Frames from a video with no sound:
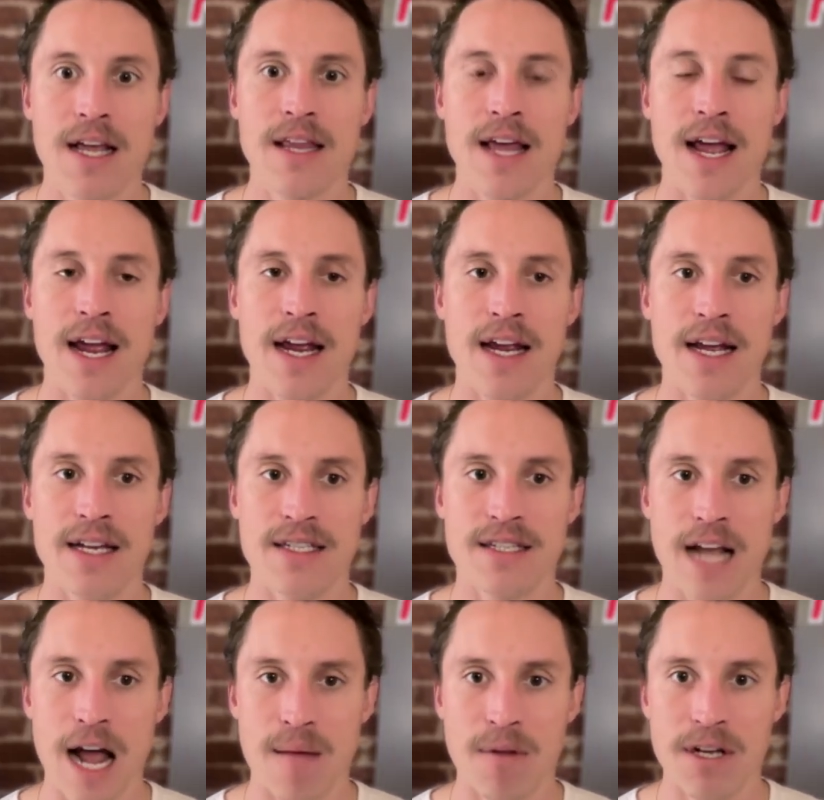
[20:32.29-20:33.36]
They
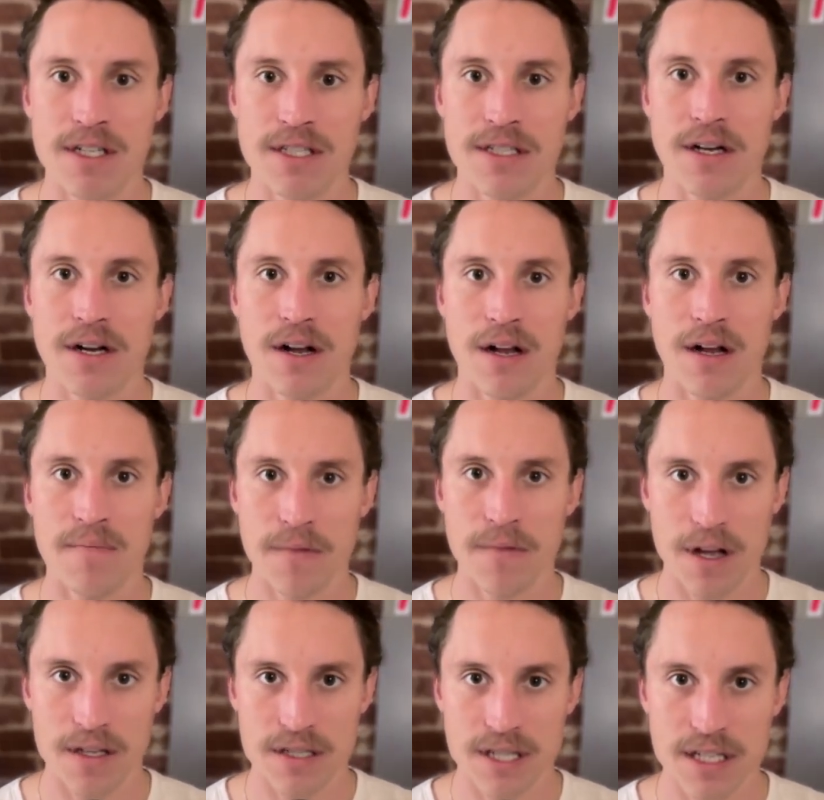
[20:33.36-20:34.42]
established a
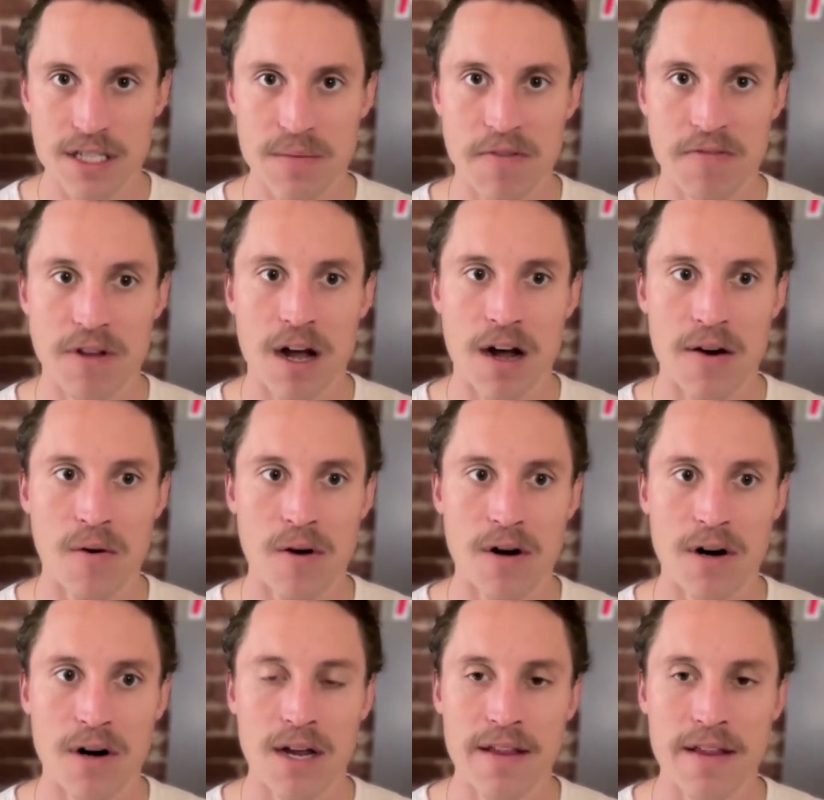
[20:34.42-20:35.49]
system of law and
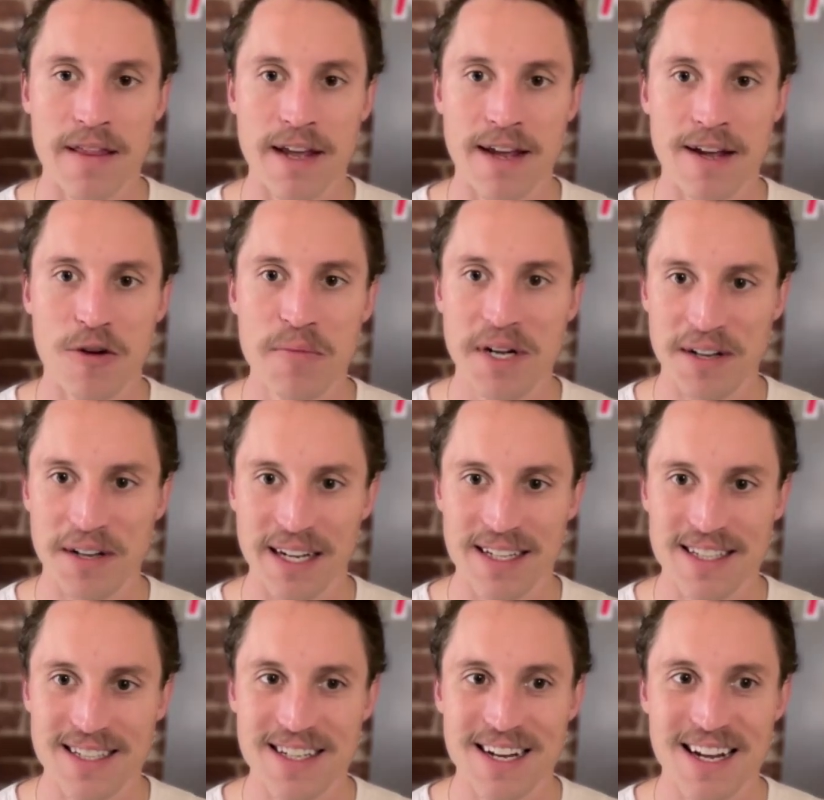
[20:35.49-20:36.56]
order. And then the
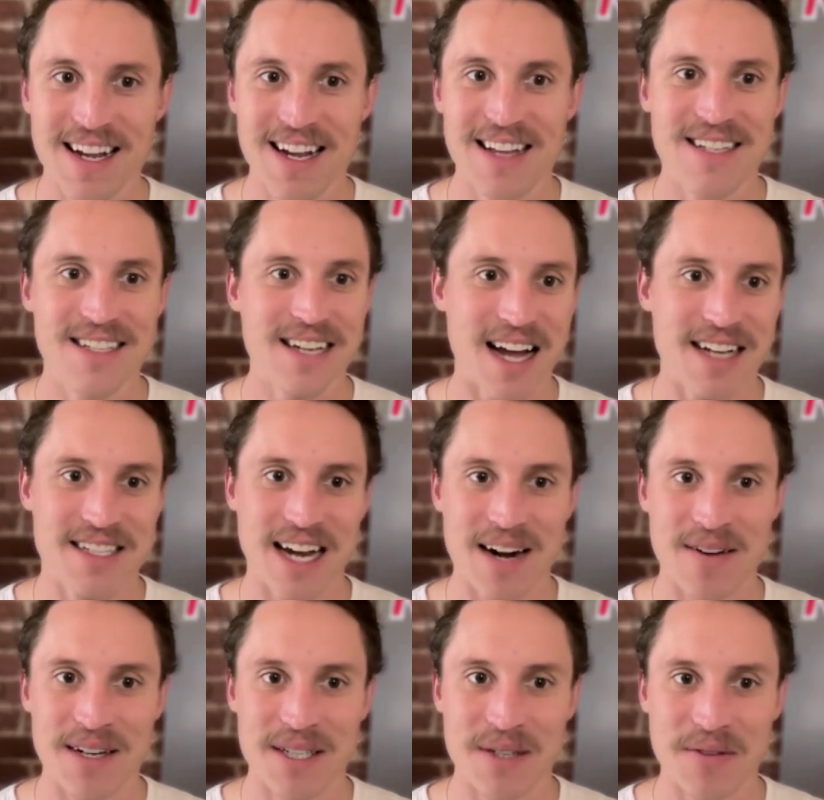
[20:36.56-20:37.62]
hillbillies, the Scots
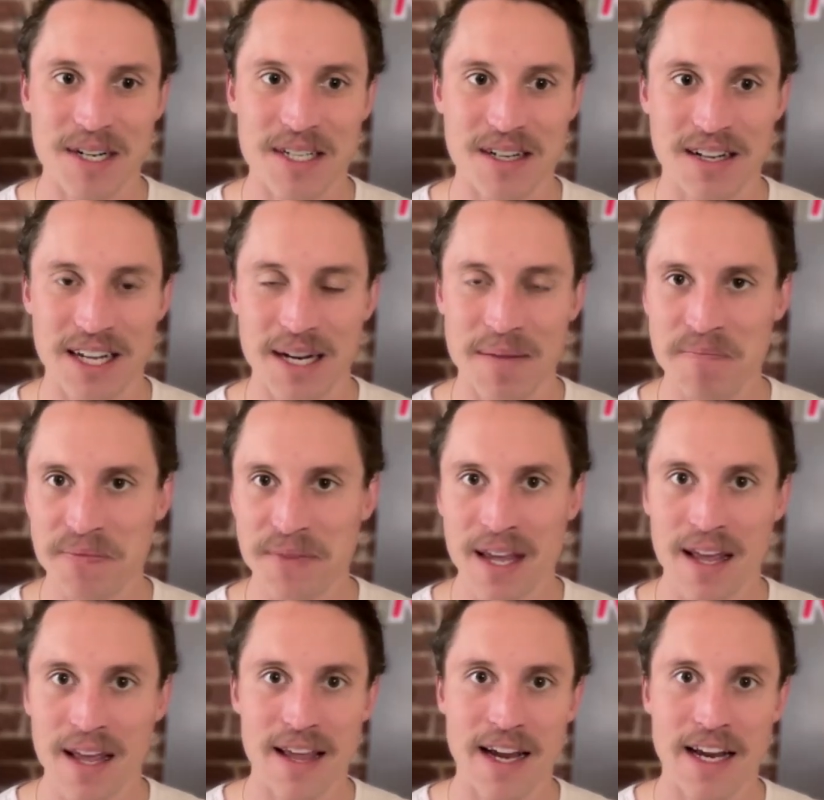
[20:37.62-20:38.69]
Irish originally,
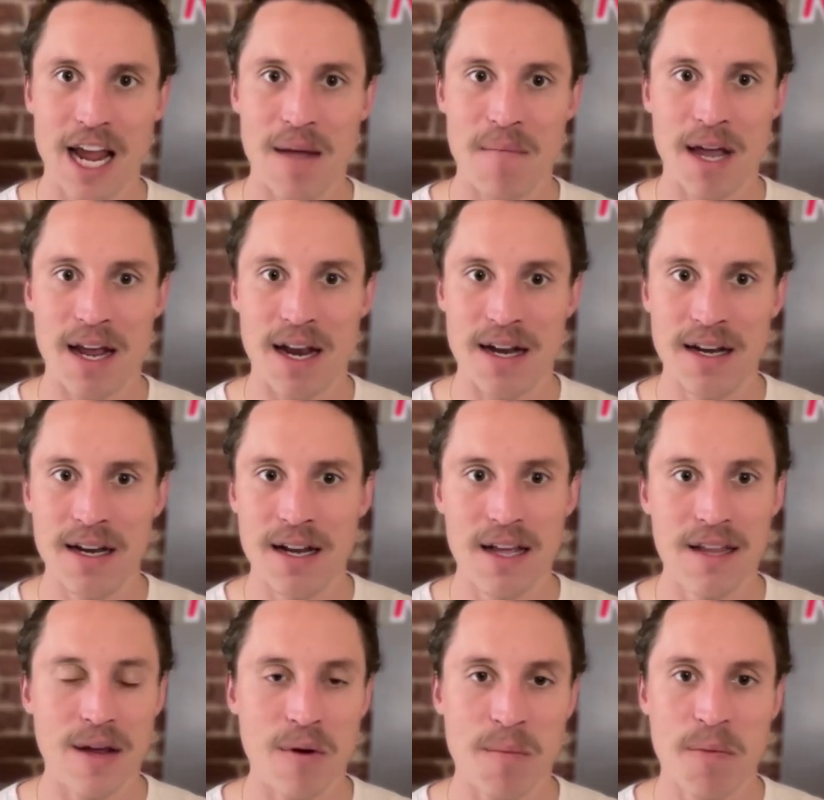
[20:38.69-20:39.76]
they came in.
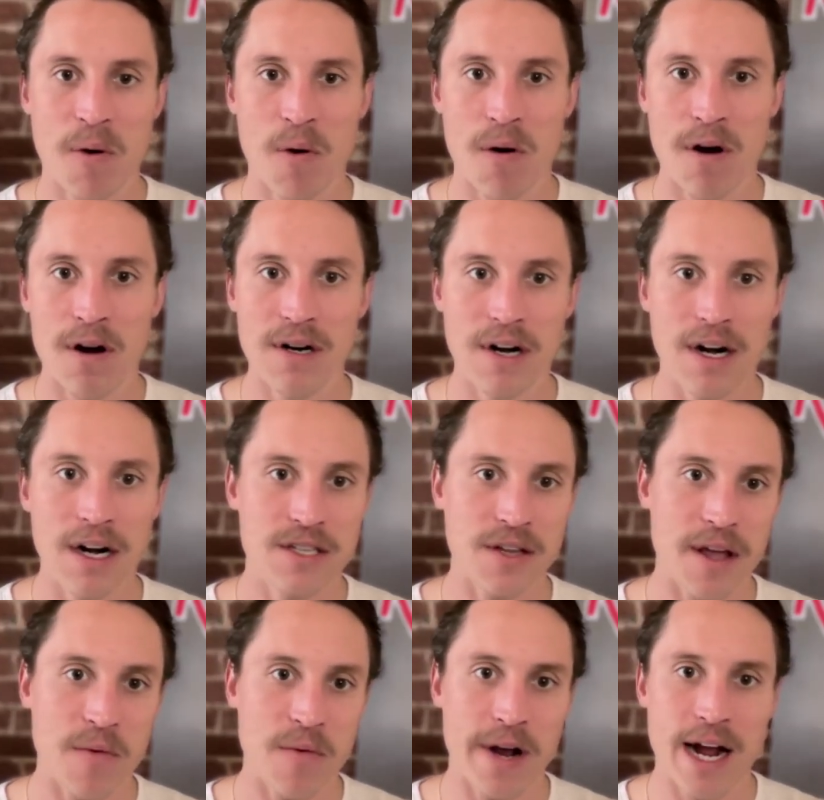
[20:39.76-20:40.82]
They were poor, so
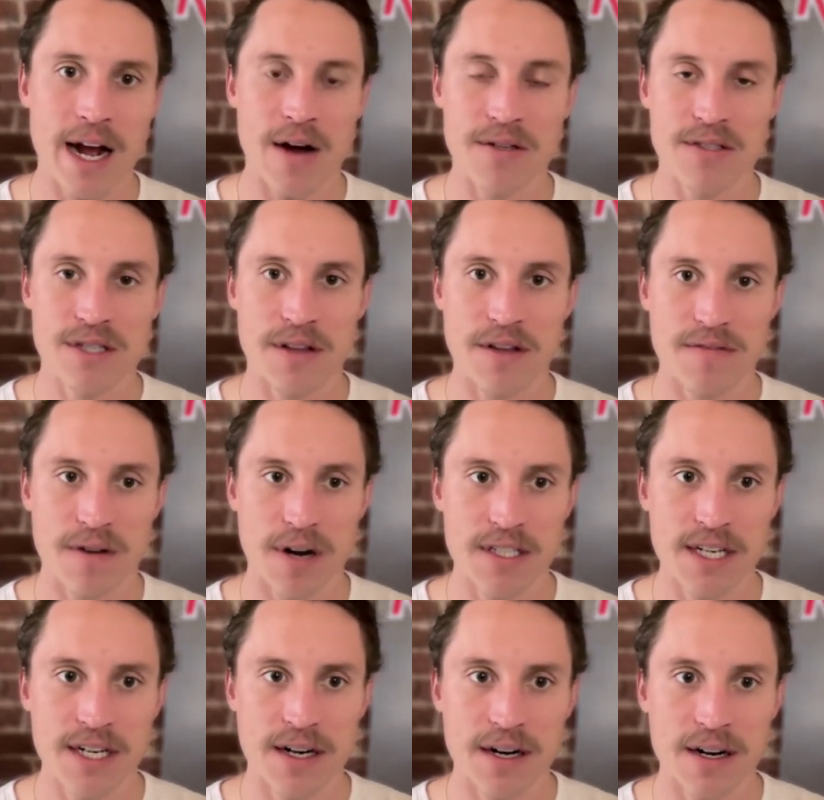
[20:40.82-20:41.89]
they went out to the
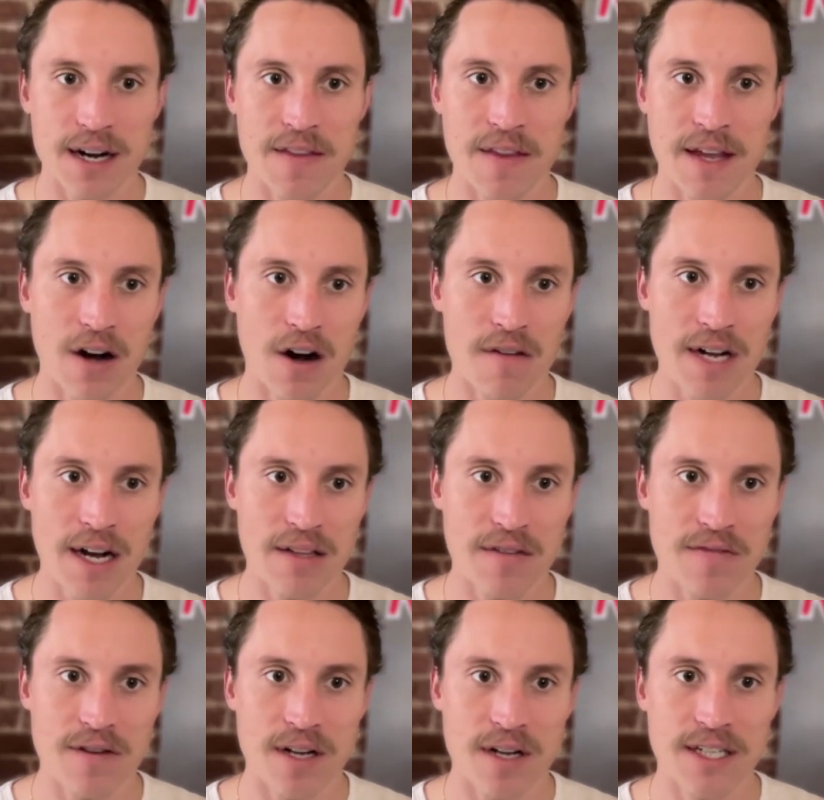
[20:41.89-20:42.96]
frontier and they carved out the
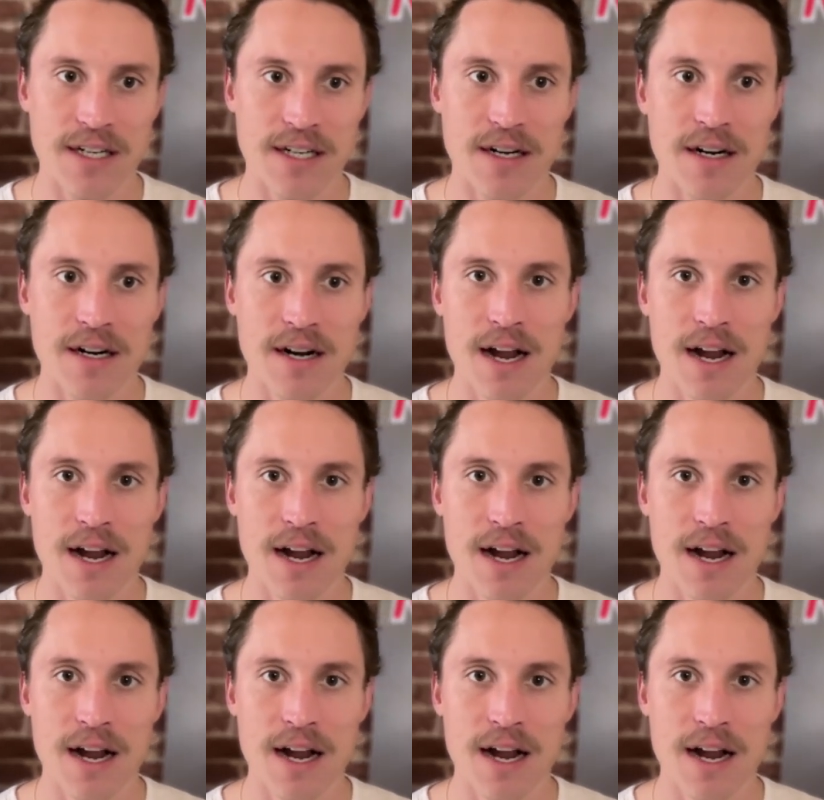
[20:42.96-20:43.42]
frontier.